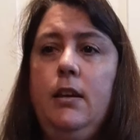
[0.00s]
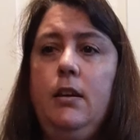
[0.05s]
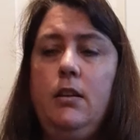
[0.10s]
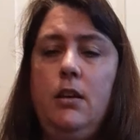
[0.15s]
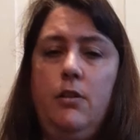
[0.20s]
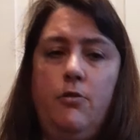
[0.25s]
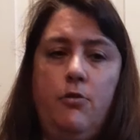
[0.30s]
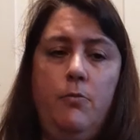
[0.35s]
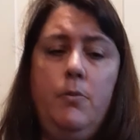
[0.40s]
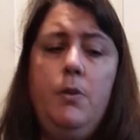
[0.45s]

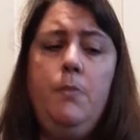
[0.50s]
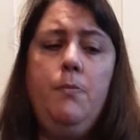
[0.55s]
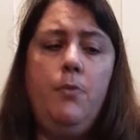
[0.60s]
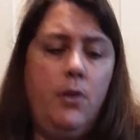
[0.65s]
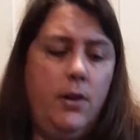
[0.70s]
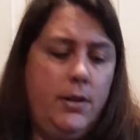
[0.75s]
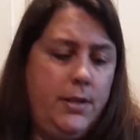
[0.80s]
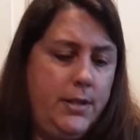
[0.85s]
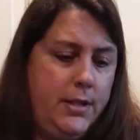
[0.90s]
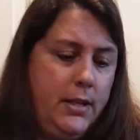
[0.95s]
Now remember,
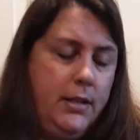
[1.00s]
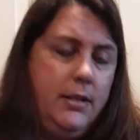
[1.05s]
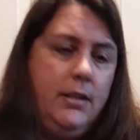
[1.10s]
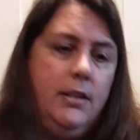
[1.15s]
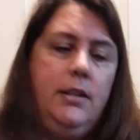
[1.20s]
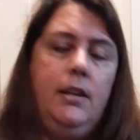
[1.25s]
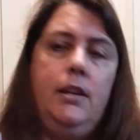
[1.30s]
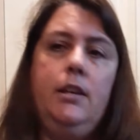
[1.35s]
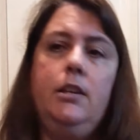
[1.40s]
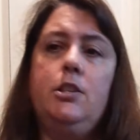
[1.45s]
I said
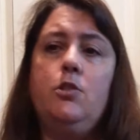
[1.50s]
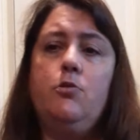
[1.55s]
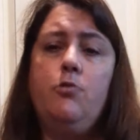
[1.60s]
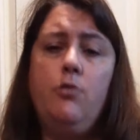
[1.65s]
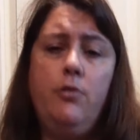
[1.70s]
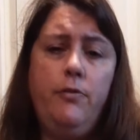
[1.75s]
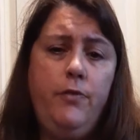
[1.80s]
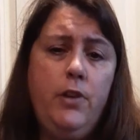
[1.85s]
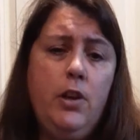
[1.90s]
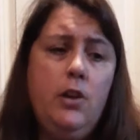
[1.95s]
today is a
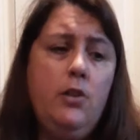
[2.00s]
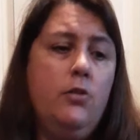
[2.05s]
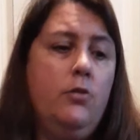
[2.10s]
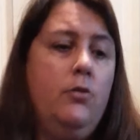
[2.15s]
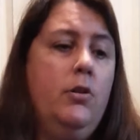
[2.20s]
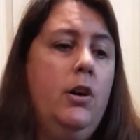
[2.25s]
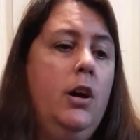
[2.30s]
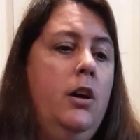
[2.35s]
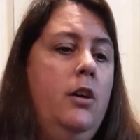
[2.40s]
review.